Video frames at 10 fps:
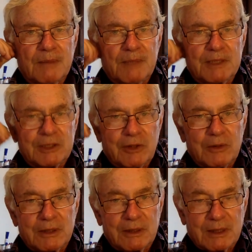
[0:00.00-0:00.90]
But
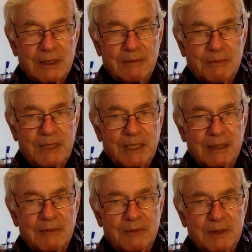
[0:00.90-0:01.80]
solar can make
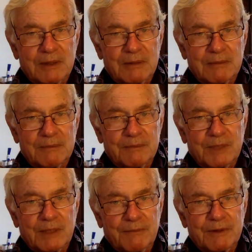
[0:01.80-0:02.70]
a real
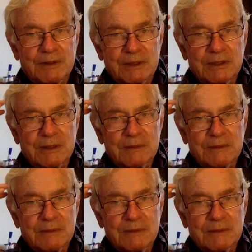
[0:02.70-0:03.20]
difference.